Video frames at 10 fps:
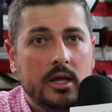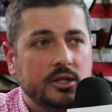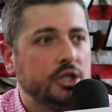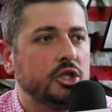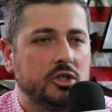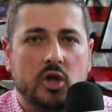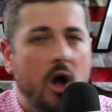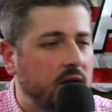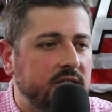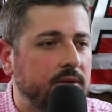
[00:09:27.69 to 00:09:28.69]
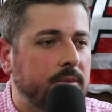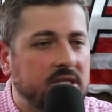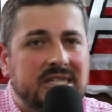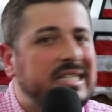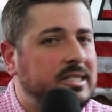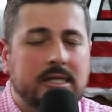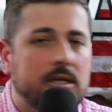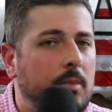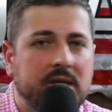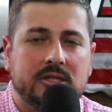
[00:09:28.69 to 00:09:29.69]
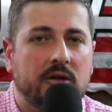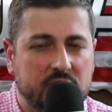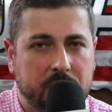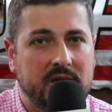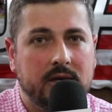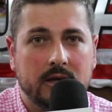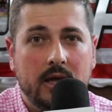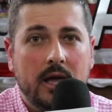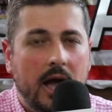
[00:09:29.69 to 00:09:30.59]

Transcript: to just talk, to listen to myself speak.